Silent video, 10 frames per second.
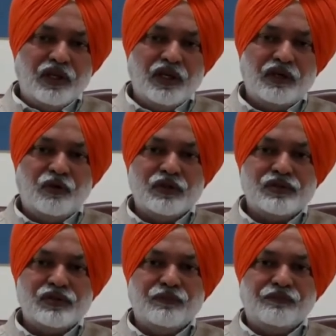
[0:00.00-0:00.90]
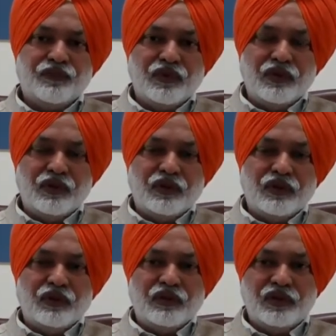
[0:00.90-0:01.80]
It was
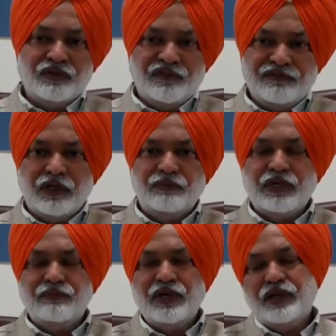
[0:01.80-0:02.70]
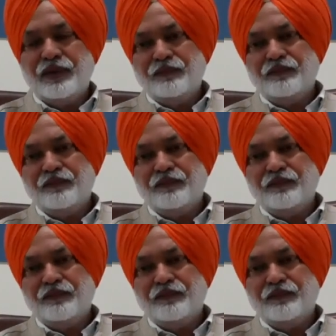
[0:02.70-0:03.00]
the fifth amendment